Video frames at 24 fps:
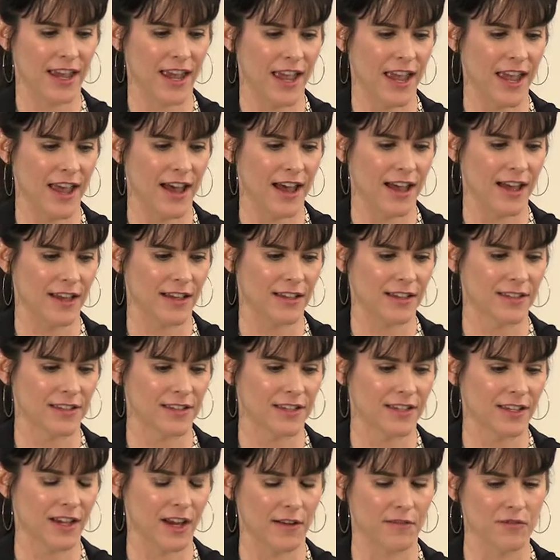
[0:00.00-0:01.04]

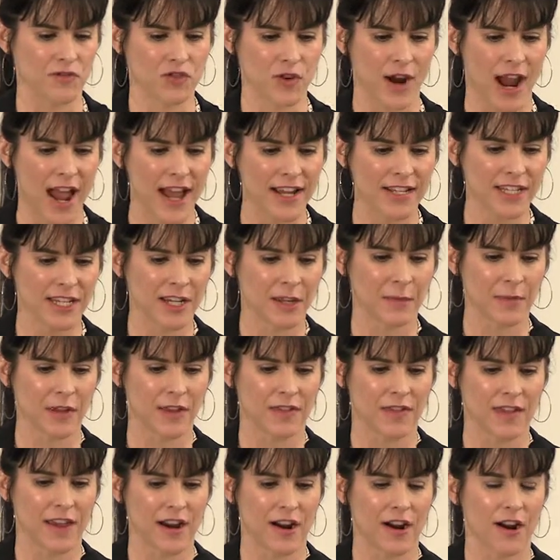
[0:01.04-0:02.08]
and kind of dragged him
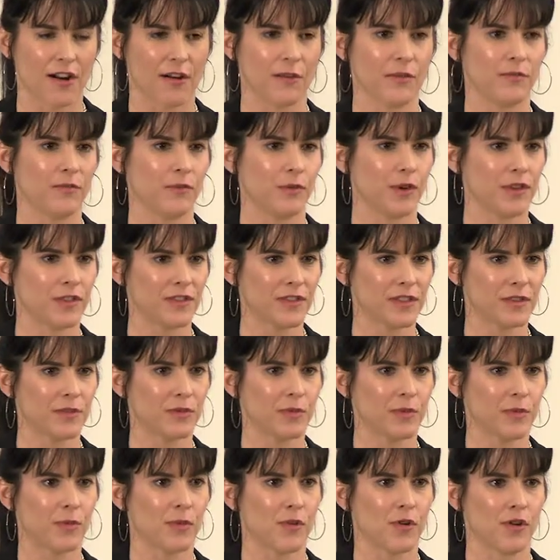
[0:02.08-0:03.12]
in there with the
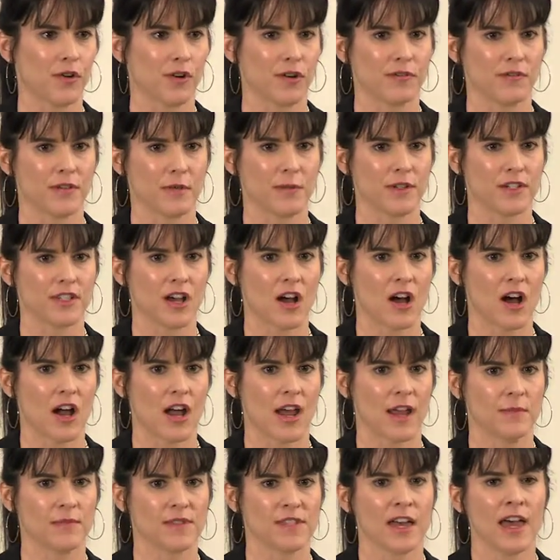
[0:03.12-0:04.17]
reporter from the
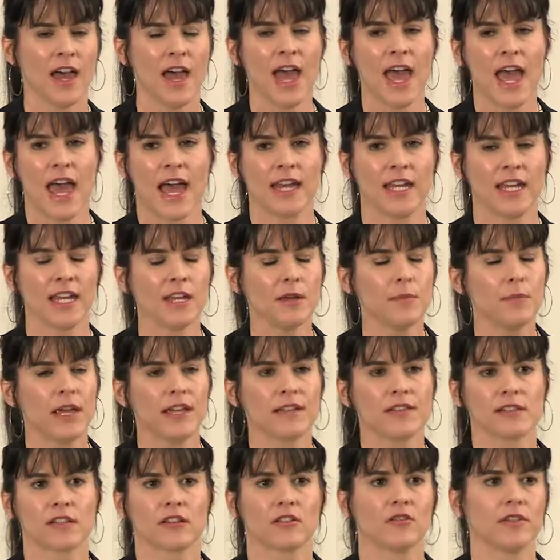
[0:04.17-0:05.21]
Times, and he
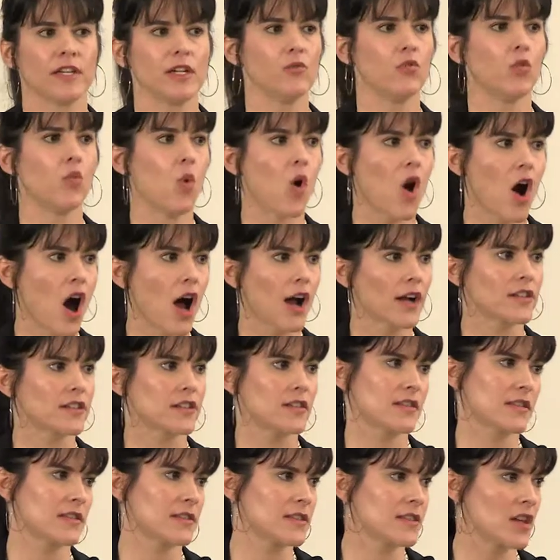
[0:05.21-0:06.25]
basically
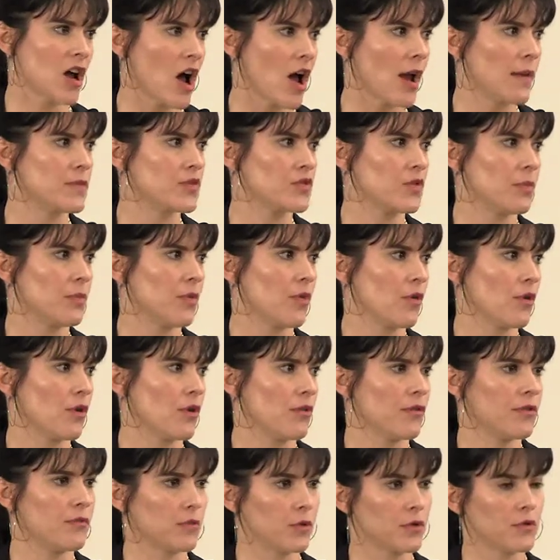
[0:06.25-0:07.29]
walked this Times reporter
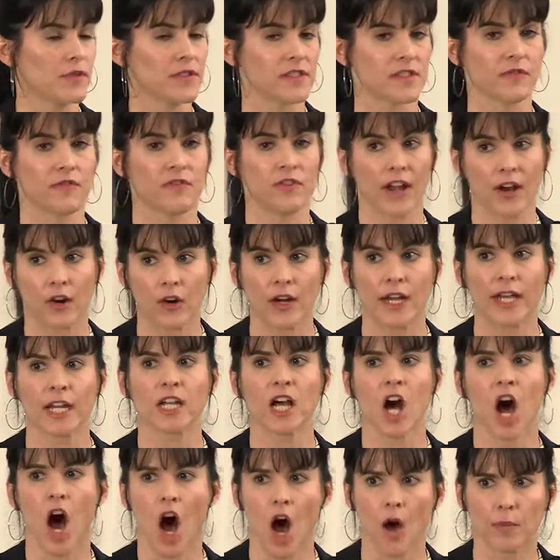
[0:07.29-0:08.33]
through this very
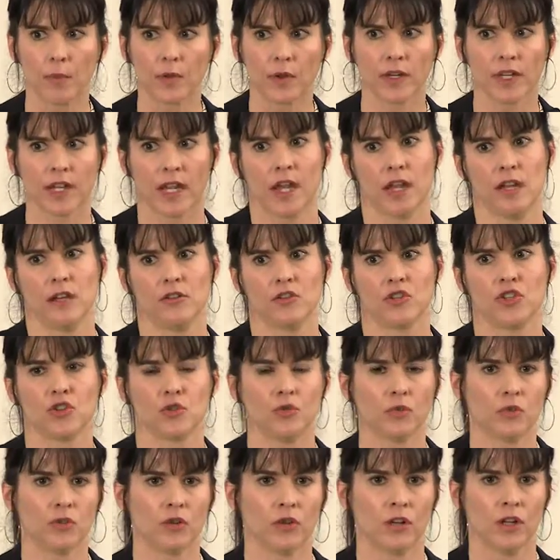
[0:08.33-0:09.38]
complicated
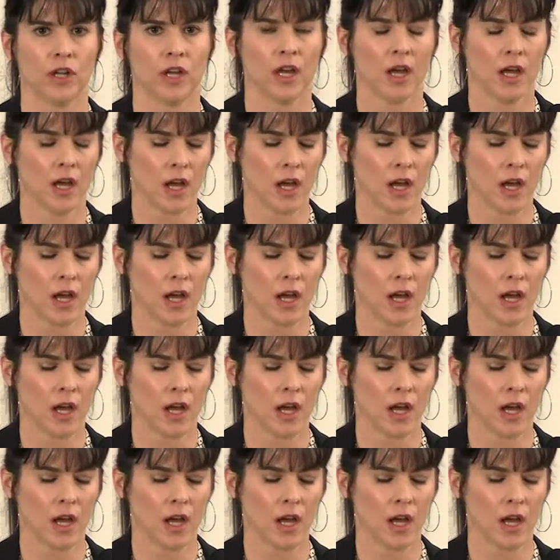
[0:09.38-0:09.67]
tool.